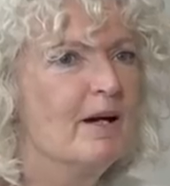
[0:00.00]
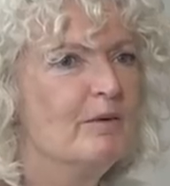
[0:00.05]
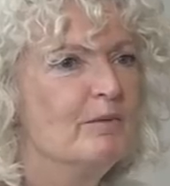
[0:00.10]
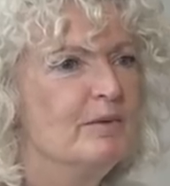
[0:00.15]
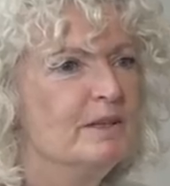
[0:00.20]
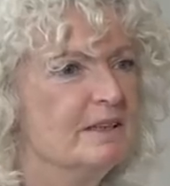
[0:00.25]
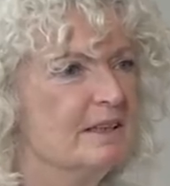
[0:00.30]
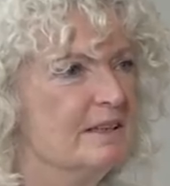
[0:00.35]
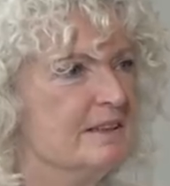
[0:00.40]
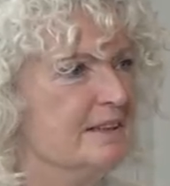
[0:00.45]

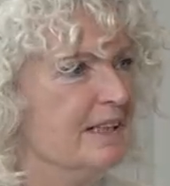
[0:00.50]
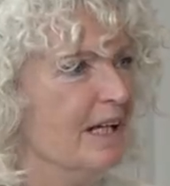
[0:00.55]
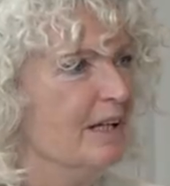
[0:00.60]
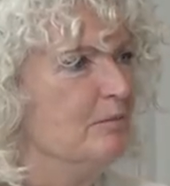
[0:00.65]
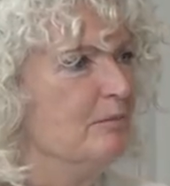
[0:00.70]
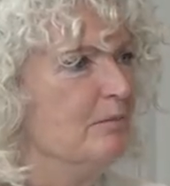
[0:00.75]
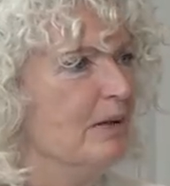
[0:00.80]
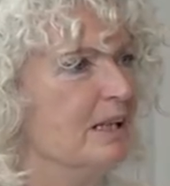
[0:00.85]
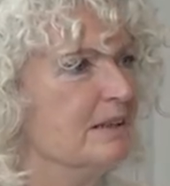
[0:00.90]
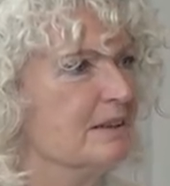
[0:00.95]
with a
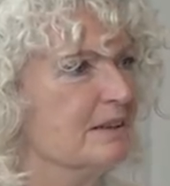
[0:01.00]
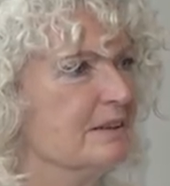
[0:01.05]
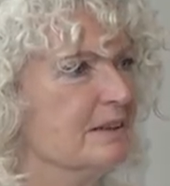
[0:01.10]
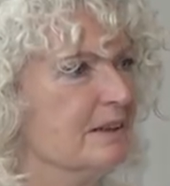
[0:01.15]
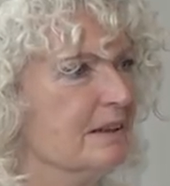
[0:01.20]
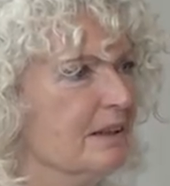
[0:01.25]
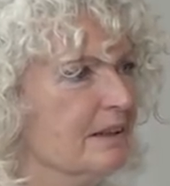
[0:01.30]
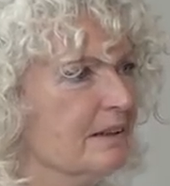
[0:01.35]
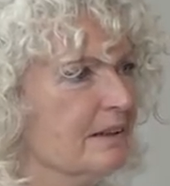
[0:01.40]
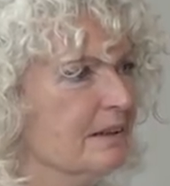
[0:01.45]
Zen
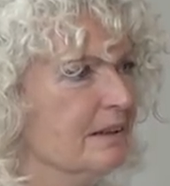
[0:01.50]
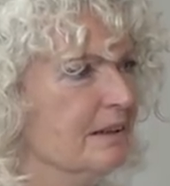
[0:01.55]
master.